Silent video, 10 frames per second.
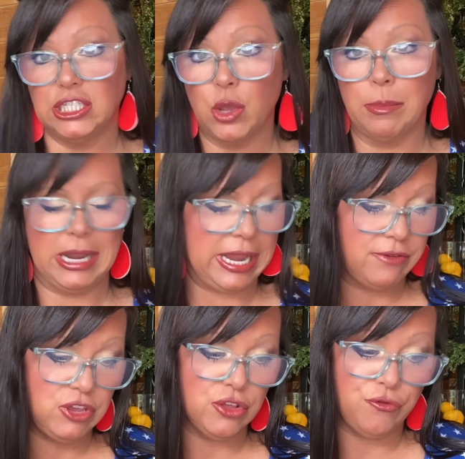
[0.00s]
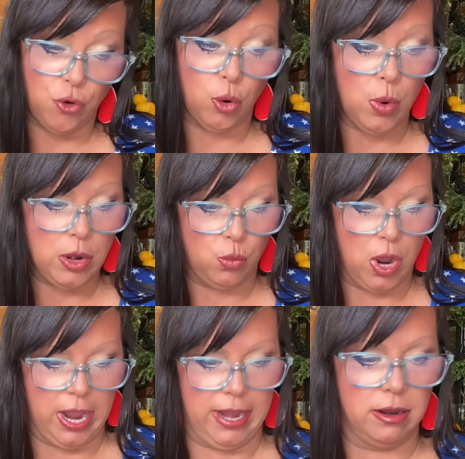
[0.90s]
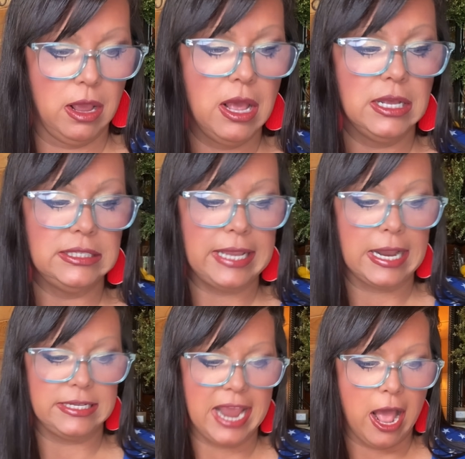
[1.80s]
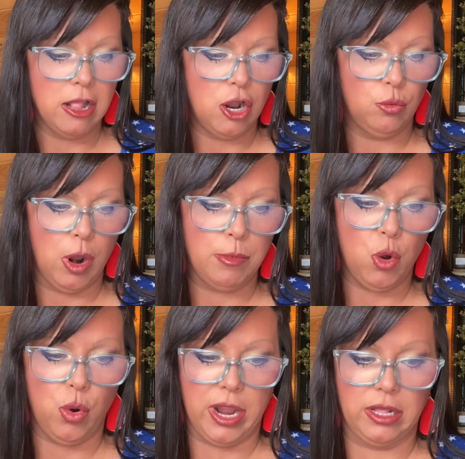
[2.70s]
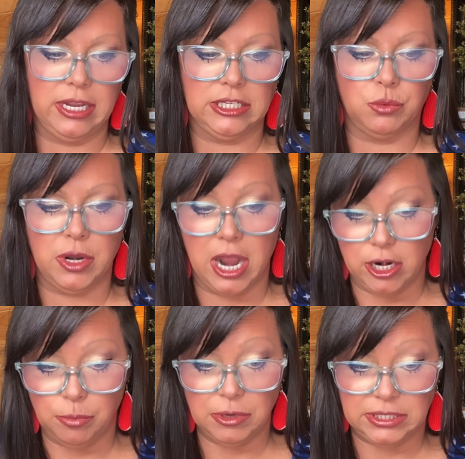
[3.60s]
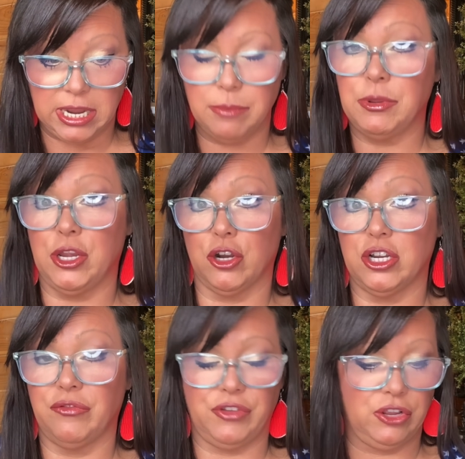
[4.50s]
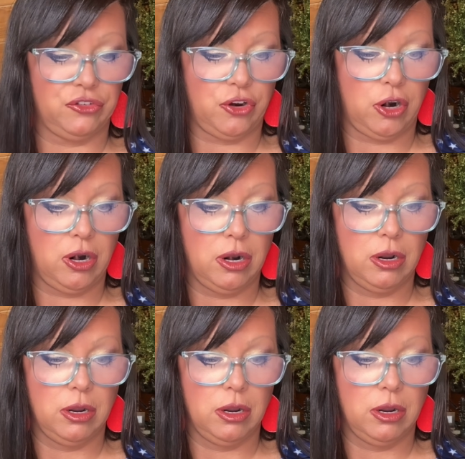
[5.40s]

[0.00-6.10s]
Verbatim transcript: So I'm going to give you the 411. Santal Aroma Oil is 100% pure diffuser